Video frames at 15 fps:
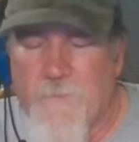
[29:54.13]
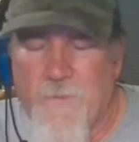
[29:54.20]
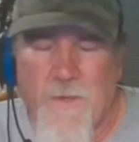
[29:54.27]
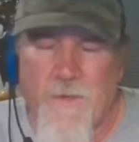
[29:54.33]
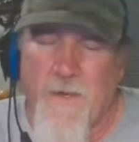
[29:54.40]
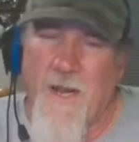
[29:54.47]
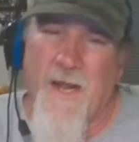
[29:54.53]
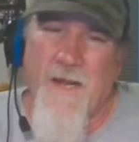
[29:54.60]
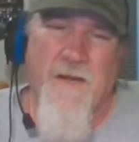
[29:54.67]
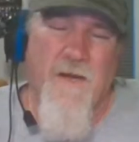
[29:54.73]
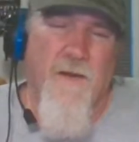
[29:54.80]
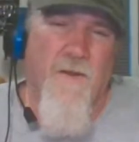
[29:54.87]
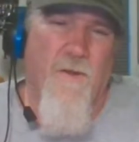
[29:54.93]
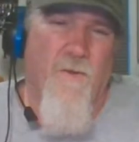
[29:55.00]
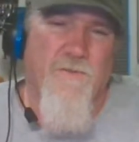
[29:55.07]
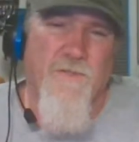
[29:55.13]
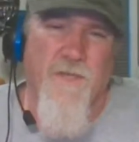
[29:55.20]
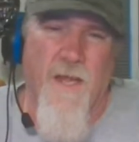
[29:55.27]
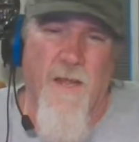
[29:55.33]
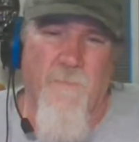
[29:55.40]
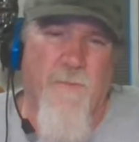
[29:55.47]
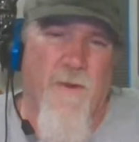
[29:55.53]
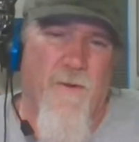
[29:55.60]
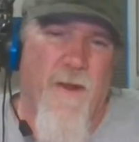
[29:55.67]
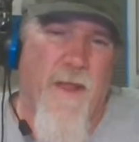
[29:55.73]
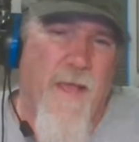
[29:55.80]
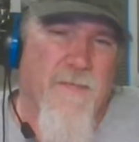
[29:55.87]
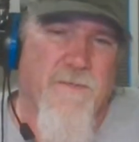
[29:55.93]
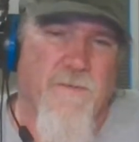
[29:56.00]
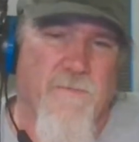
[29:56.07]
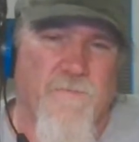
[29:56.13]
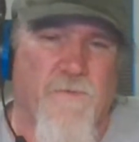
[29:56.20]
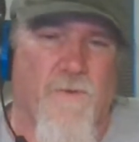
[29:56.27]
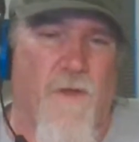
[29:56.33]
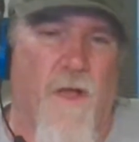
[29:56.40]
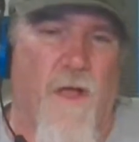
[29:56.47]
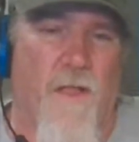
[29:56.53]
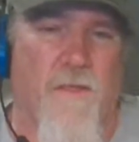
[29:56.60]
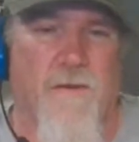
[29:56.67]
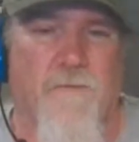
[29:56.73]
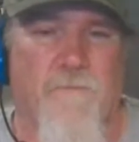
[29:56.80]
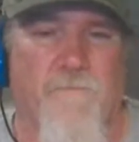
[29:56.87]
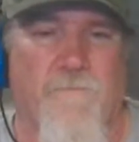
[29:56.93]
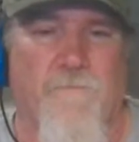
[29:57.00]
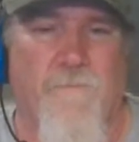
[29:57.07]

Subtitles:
They're not going to go stomp your ass if you call it a